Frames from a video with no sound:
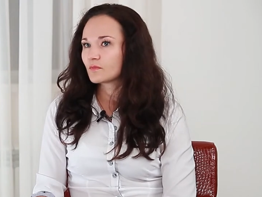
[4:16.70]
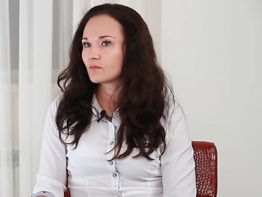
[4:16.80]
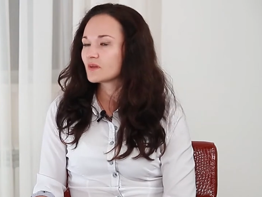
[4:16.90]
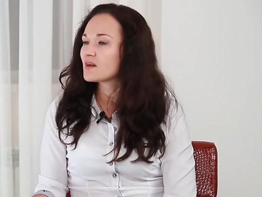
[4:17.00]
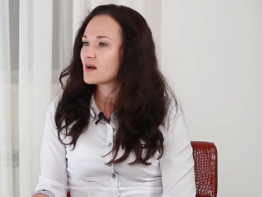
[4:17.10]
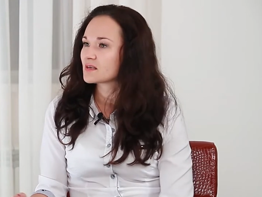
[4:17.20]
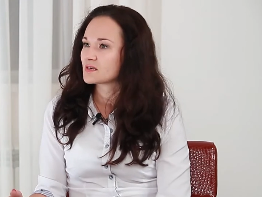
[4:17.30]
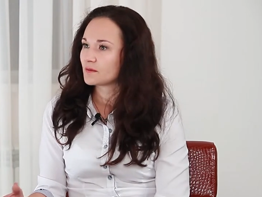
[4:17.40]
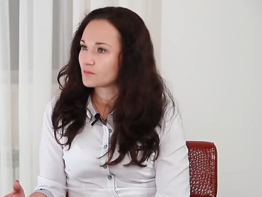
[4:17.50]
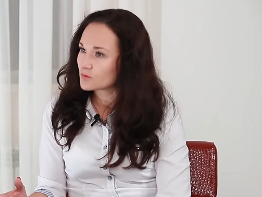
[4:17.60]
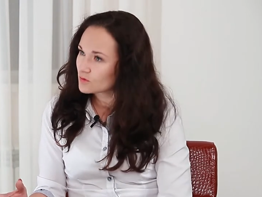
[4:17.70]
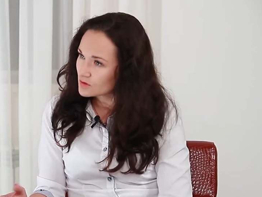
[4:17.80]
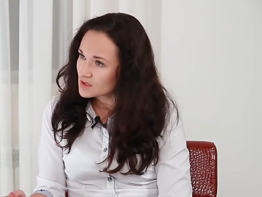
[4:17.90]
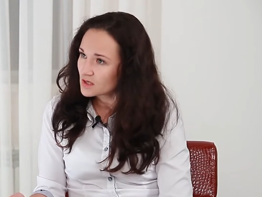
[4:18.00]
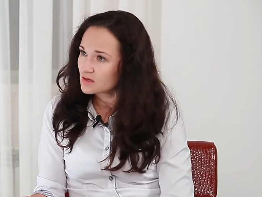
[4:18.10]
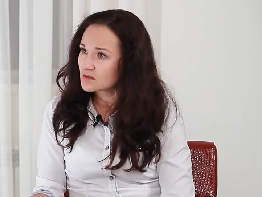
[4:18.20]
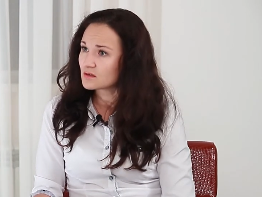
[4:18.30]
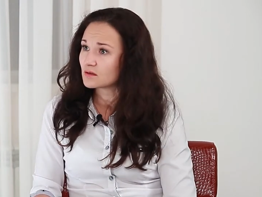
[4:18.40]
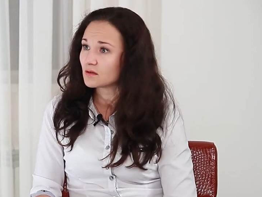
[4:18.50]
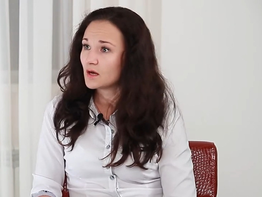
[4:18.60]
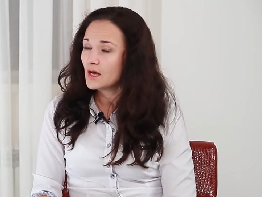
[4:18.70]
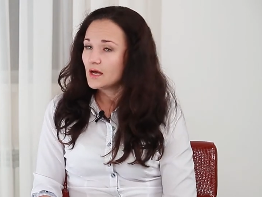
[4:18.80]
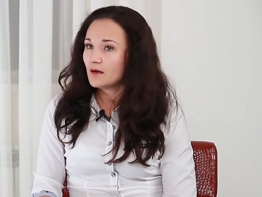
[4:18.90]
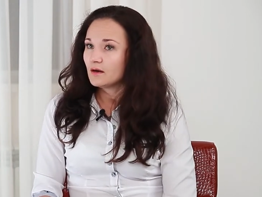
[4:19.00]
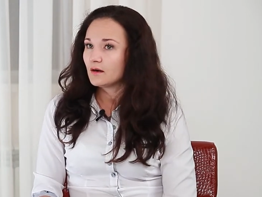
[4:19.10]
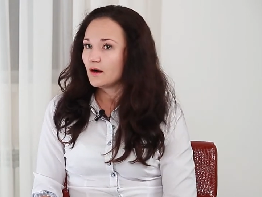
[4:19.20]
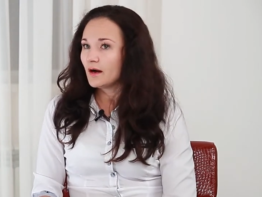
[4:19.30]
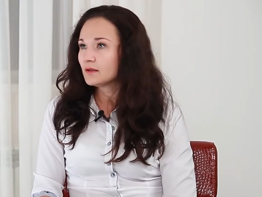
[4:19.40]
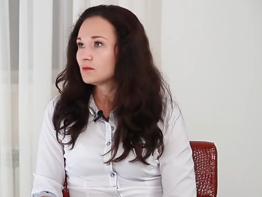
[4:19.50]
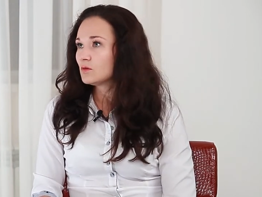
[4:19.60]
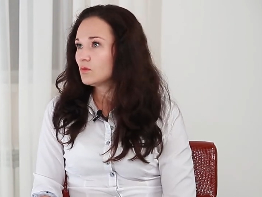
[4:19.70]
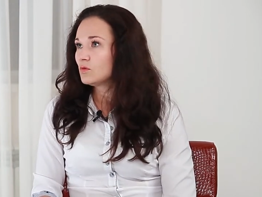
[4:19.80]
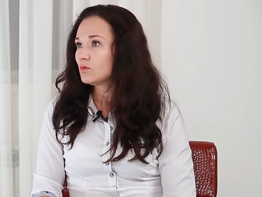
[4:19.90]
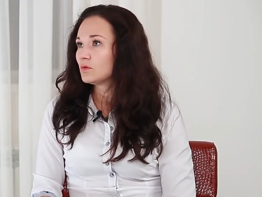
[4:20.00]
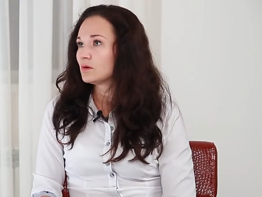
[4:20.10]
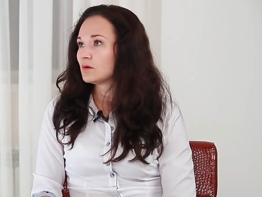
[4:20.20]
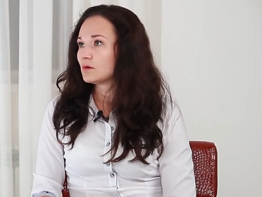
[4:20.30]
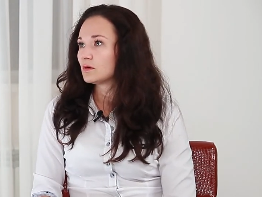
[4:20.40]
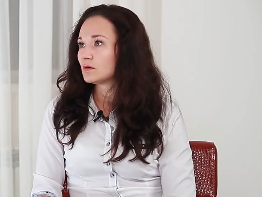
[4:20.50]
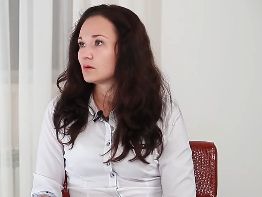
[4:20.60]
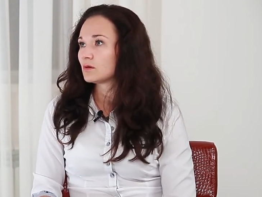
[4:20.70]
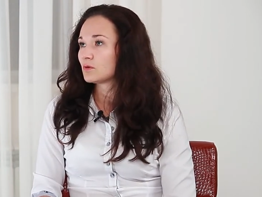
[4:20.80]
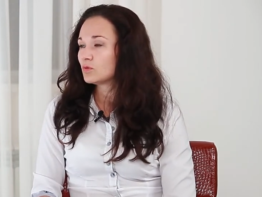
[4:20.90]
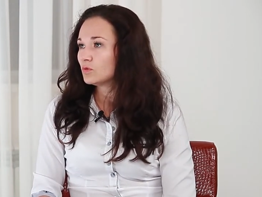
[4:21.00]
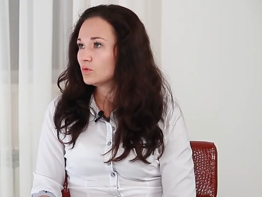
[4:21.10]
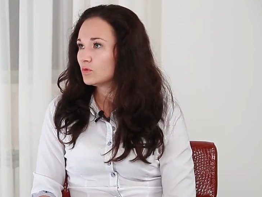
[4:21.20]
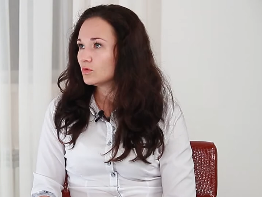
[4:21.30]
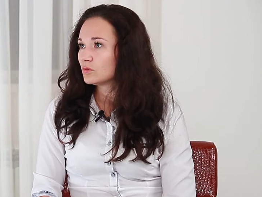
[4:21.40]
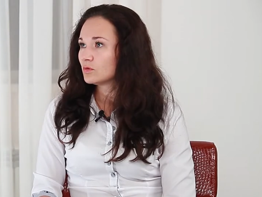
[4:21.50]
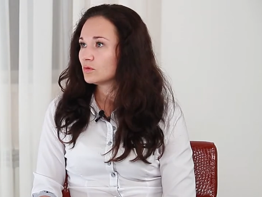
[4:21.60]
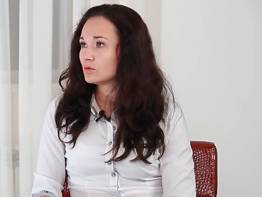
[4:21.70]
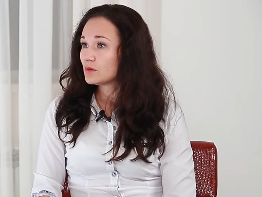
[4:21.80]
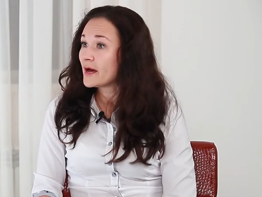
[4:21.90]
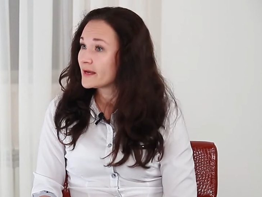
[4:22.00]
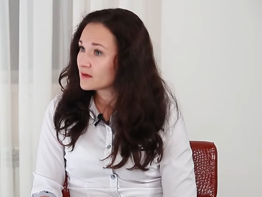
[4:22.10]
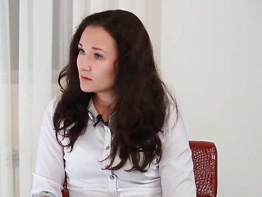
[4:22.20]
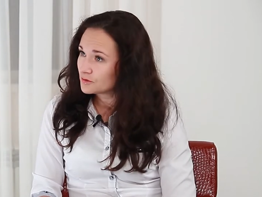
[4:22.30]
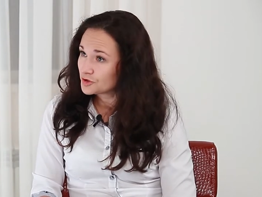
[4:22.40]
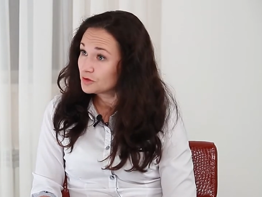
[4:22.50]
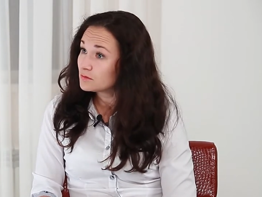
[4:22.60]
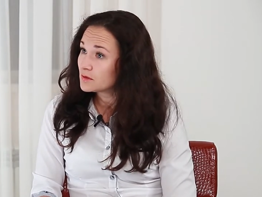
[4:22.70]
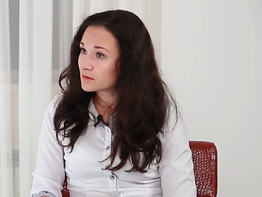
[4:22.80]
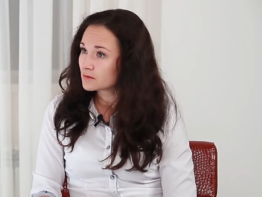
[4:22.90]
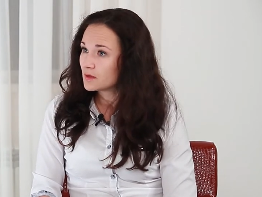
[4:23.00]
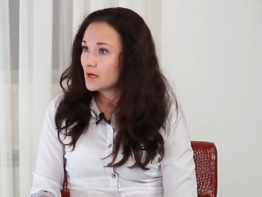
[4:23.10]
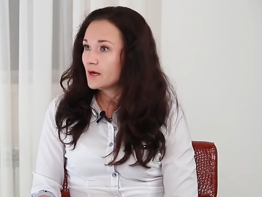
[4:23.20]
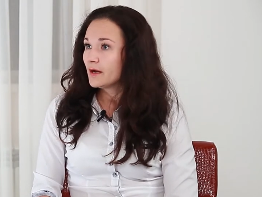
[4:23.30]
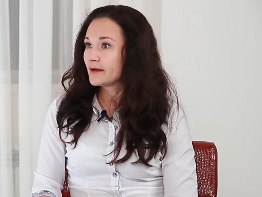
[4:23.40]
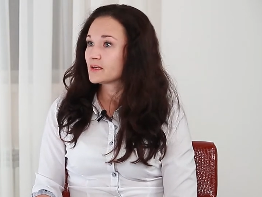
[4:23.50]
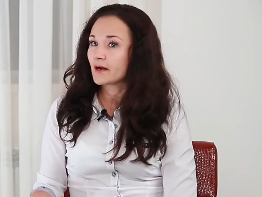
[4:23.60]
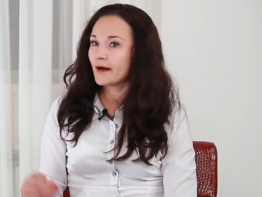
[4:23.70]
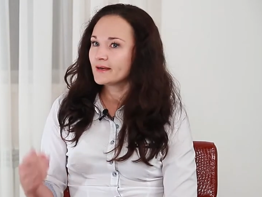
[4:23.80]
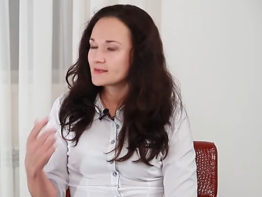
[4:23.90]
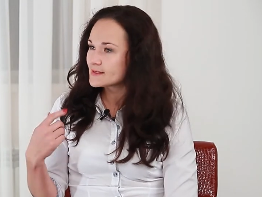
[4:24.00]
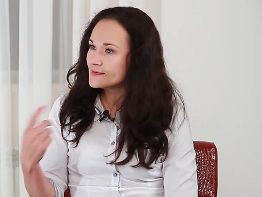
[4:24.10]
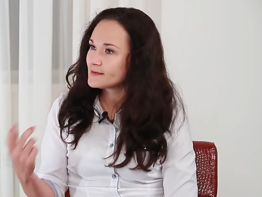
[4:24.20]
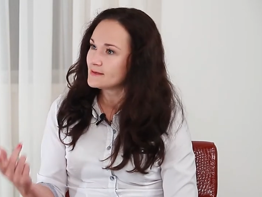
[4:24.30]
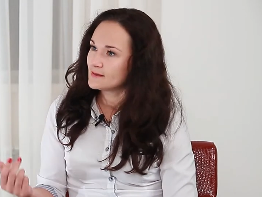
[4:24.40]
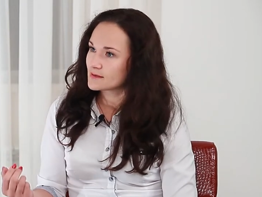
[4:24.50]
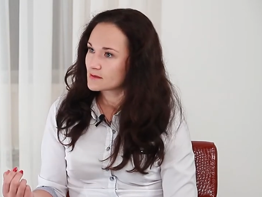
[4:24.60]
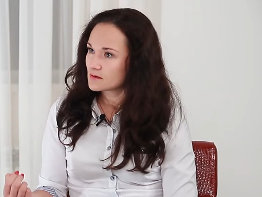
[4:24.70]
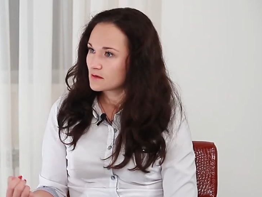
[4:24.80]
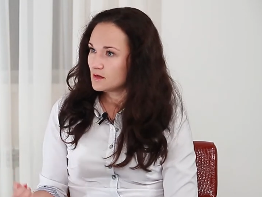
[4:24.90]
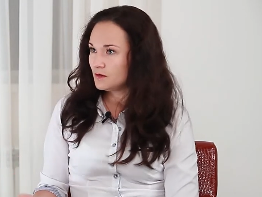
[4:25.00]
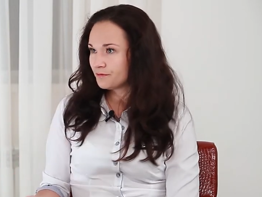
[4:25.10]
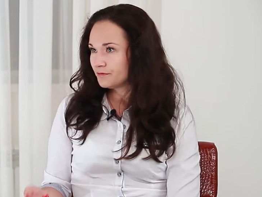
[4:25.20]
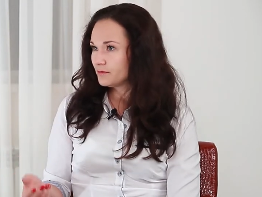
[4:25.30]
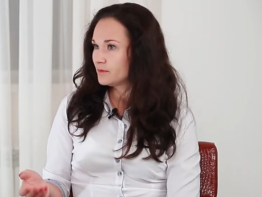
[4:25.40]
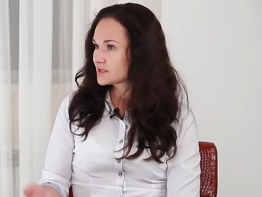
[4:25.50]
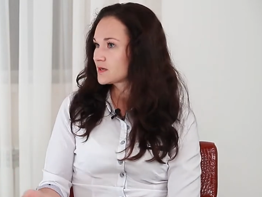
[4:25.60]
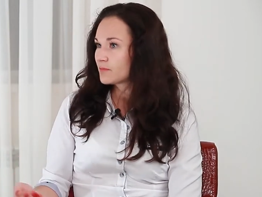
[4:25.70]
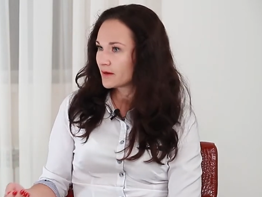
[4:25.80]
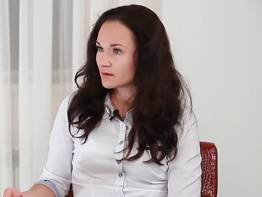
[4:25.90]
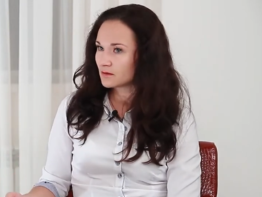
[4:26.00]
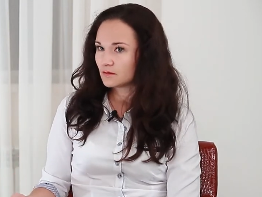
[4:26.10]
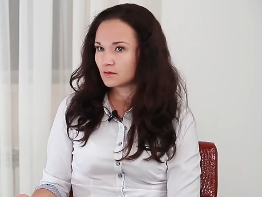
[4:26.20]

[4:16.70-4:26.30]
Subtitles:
Another, you understand? I know who like children, and I see this if Western man,